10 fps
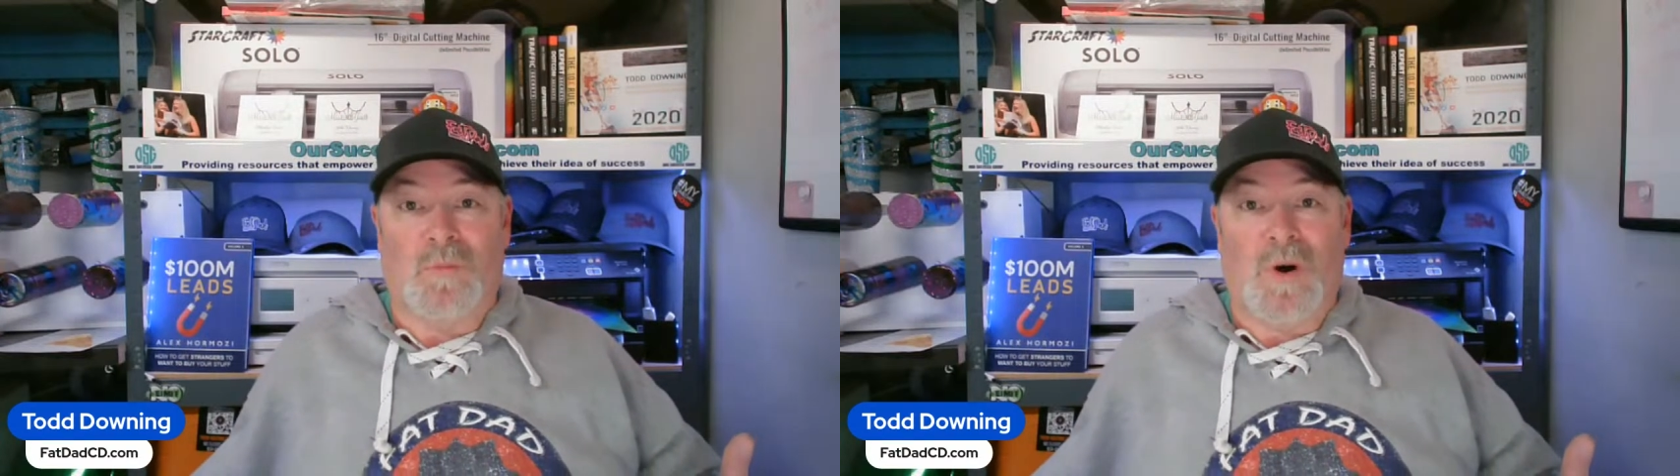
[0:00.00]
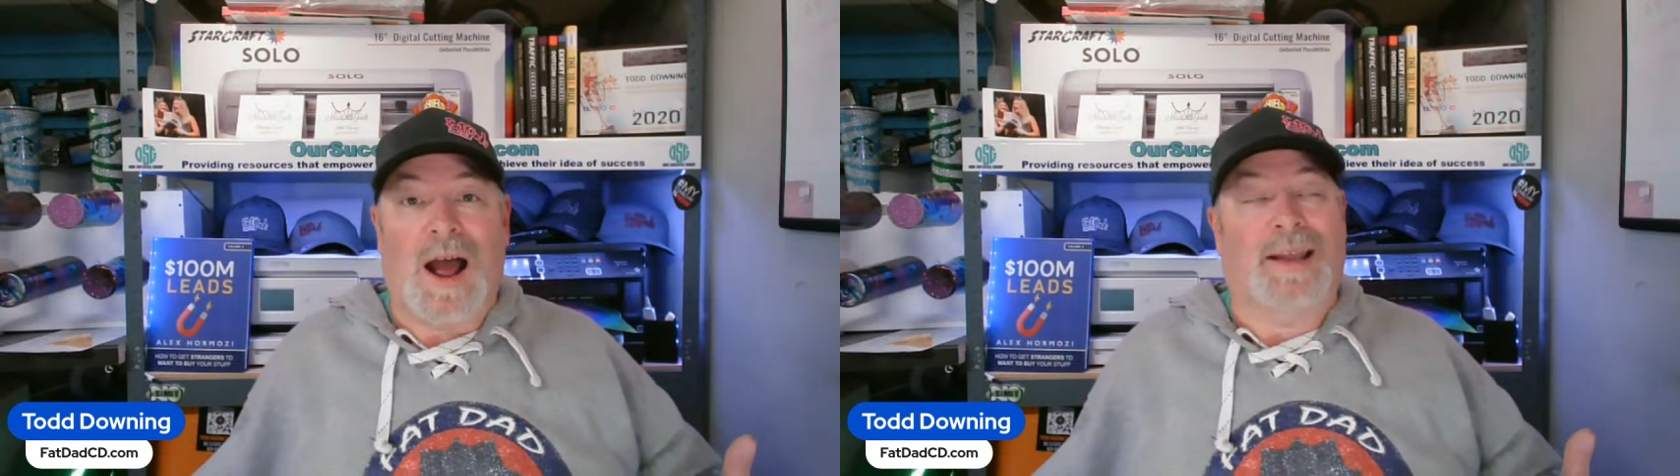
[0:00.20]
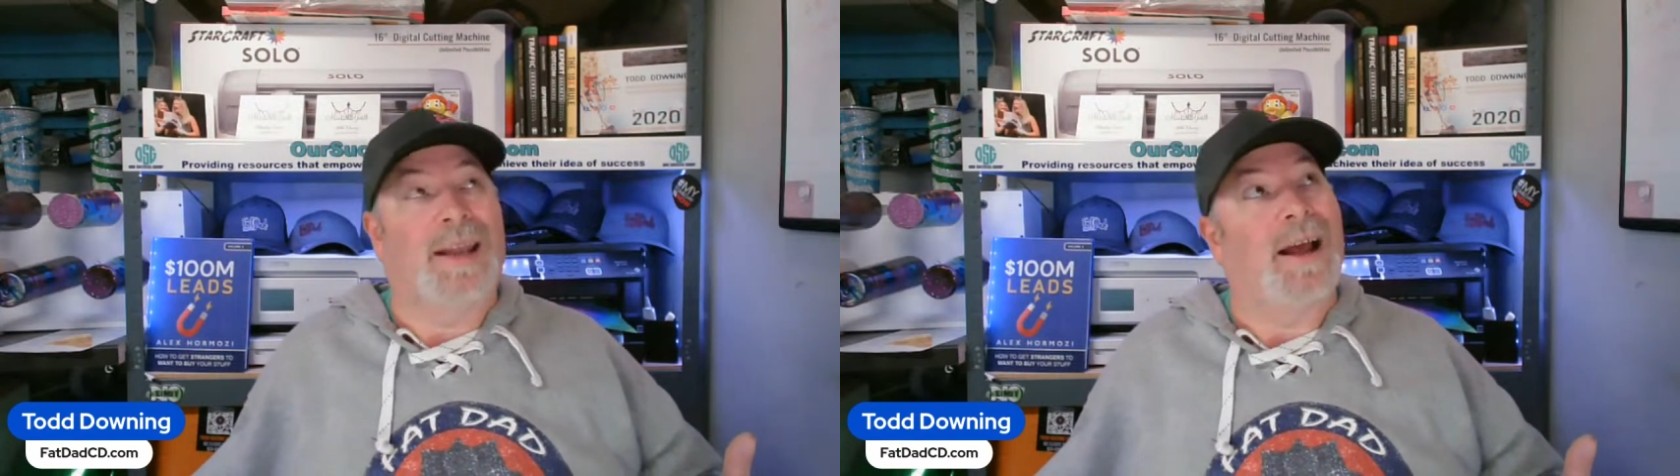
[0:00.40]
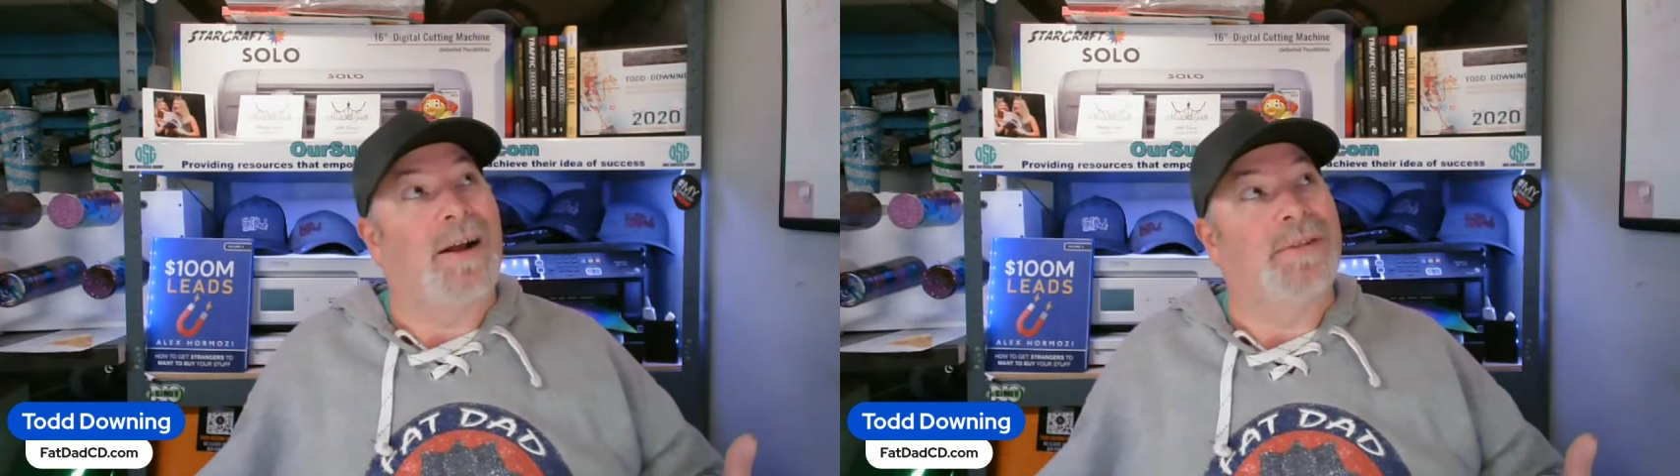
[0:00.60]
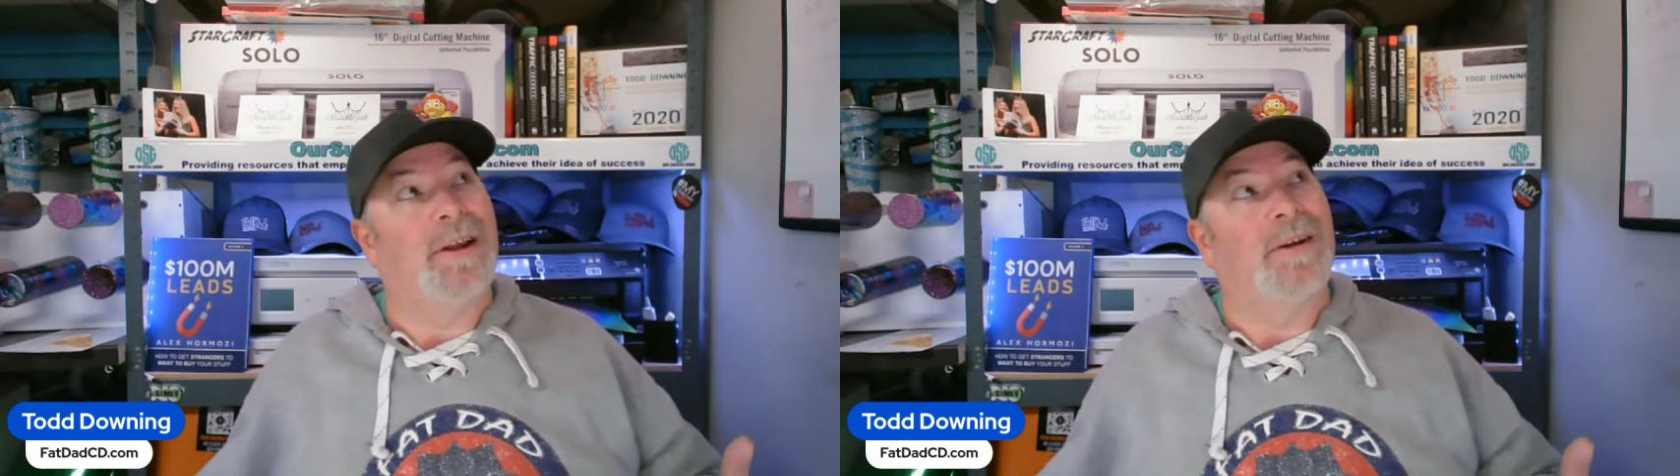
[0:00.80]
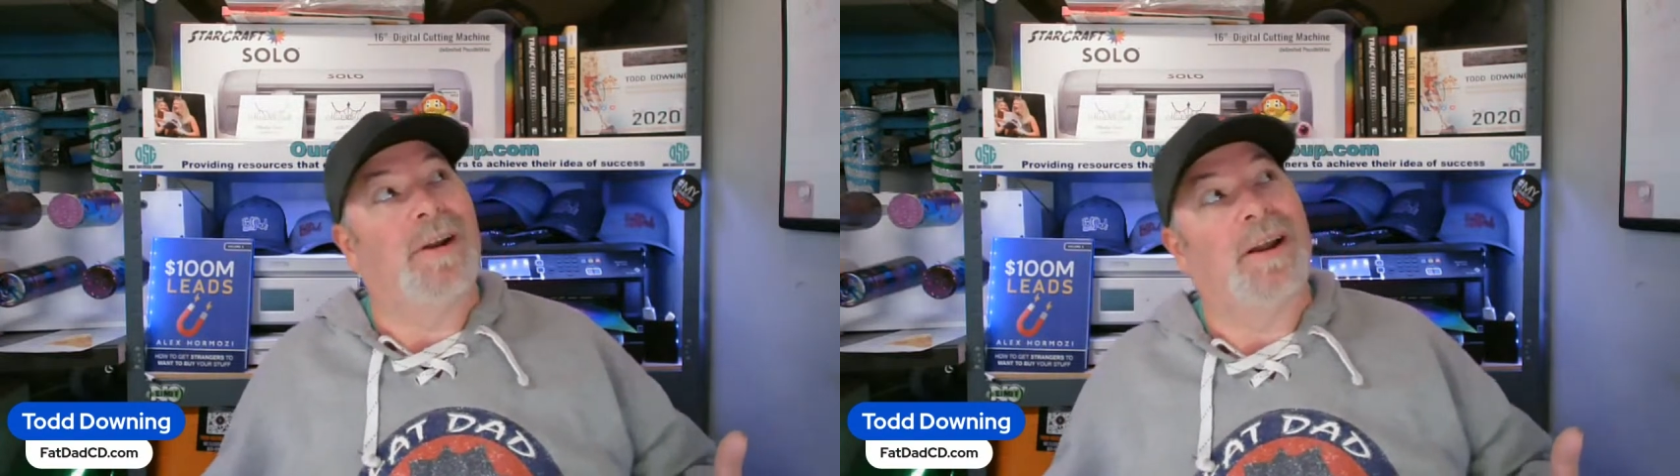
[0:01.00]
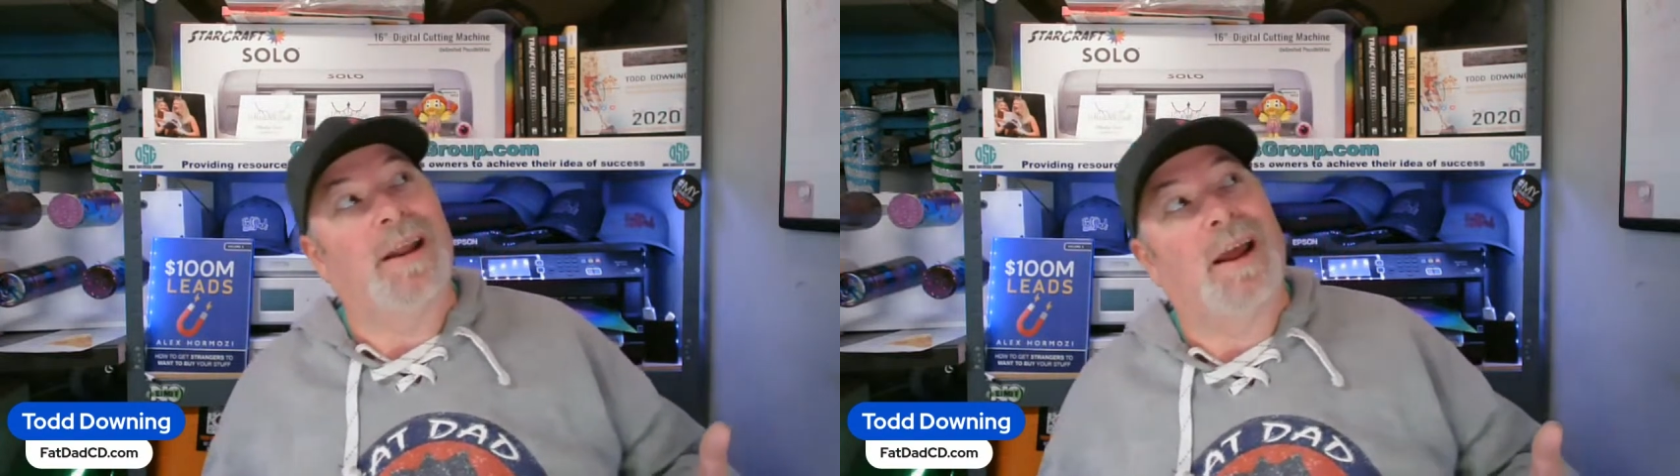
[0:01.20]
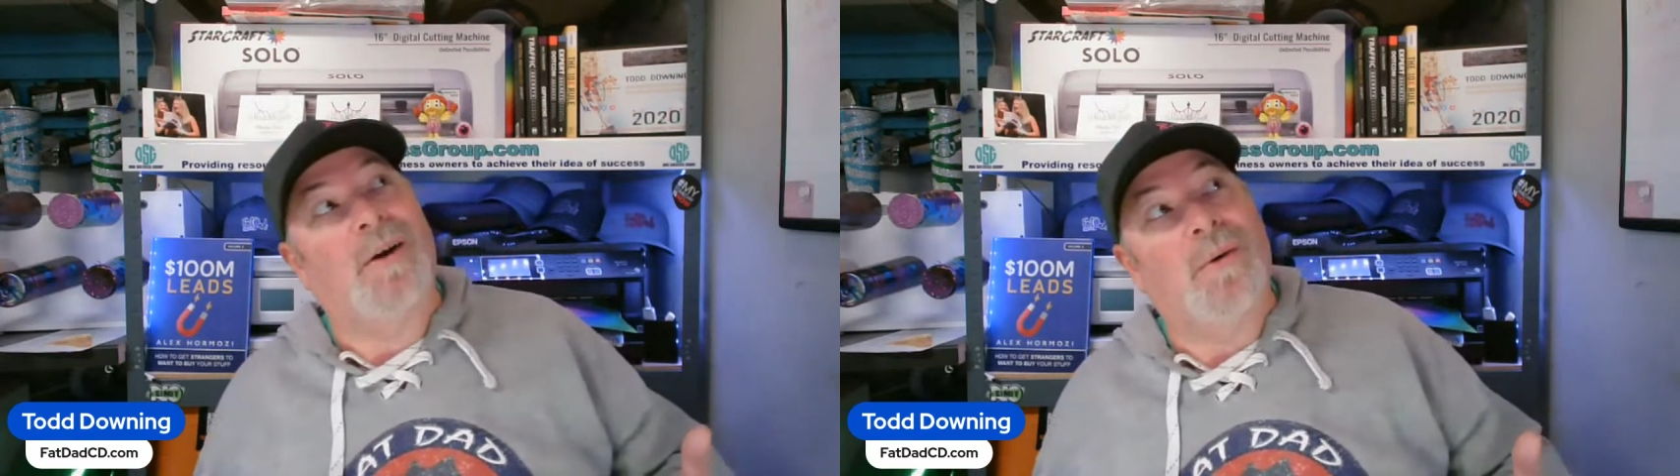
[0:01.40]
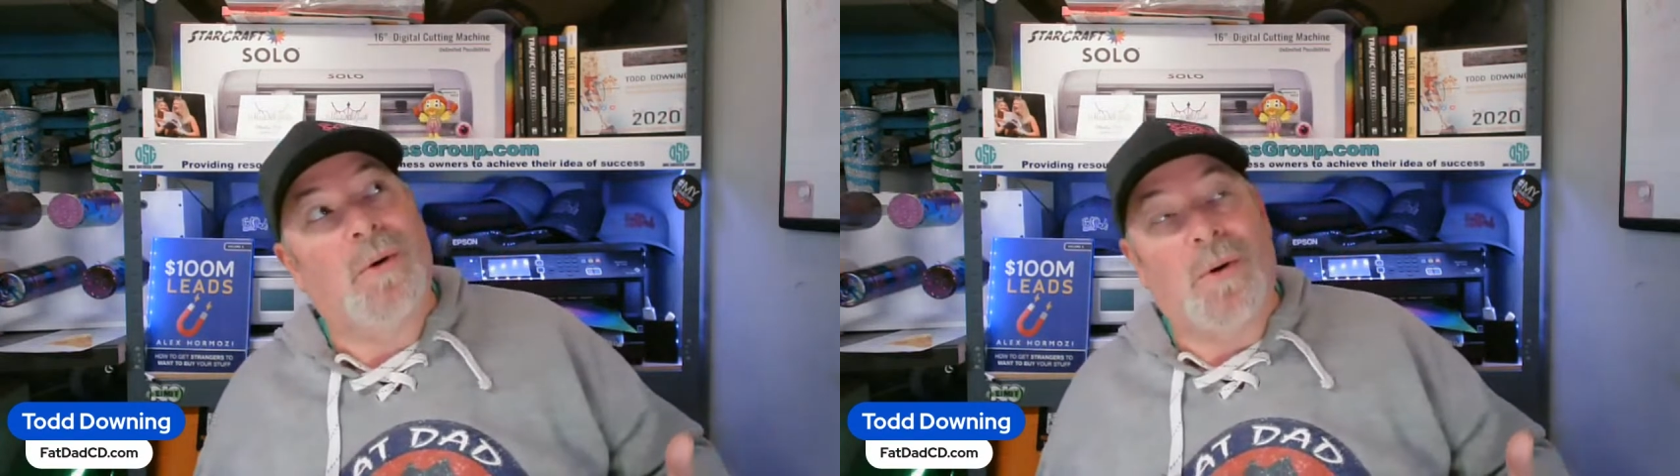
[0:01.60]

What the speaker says: rocking out there right now.